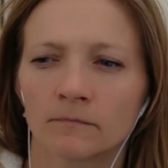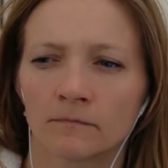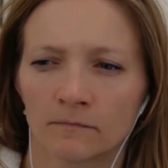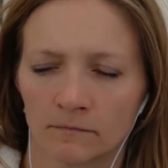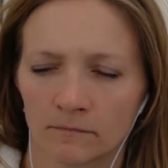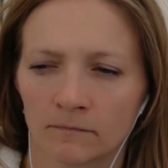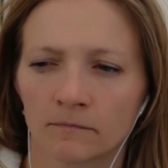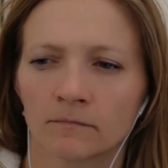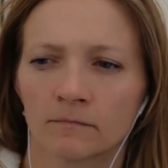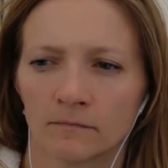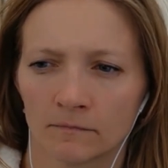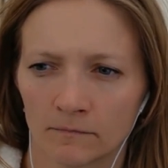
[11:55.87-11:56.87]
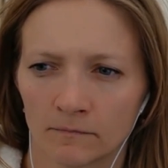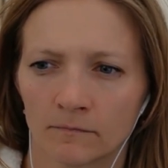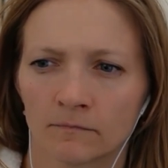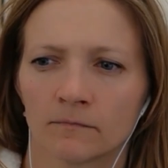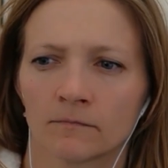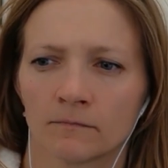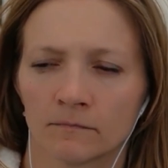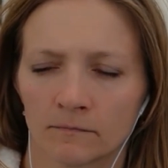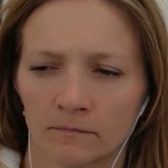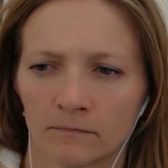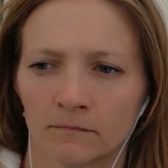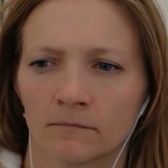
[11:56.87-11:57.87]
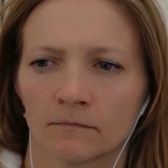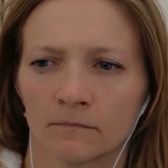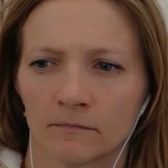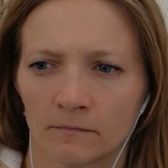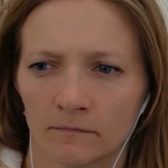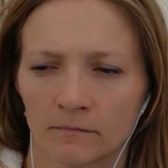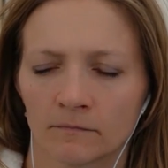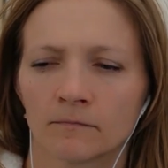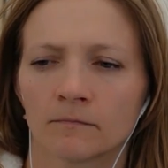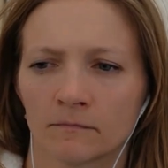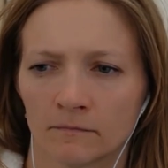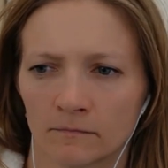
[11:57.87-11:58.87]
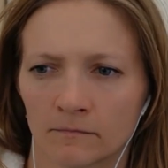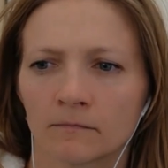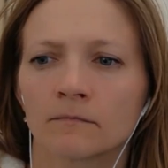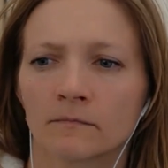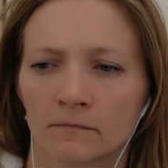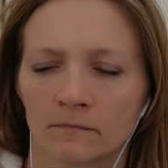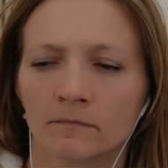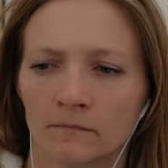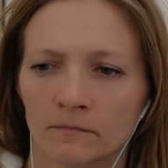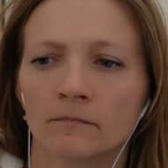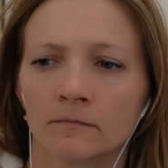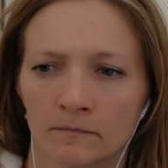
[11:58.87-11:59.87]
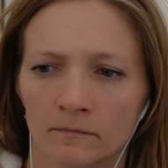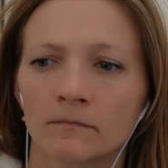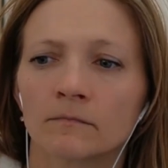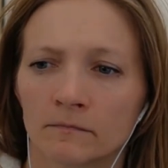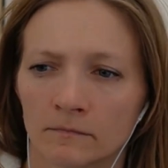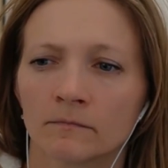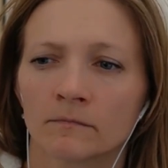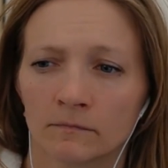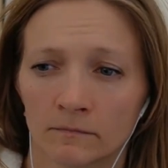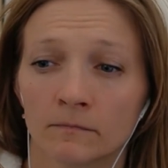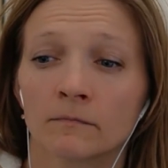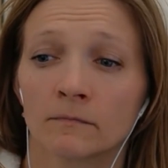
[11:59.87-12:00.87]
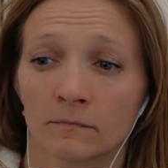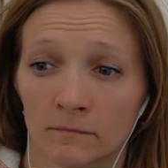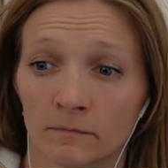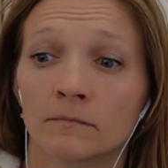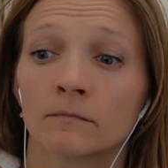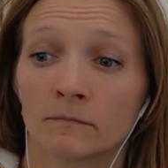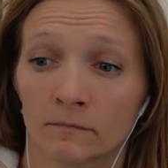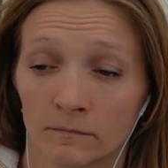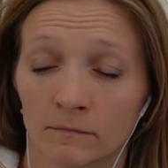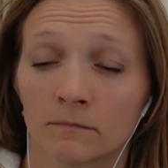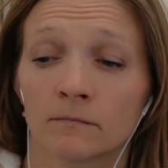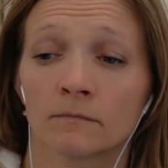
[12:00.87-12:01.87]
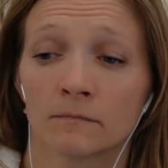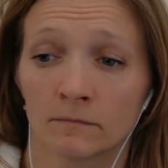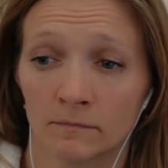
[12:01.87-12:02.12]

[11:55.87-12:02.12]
No words are spoken by the person on screen.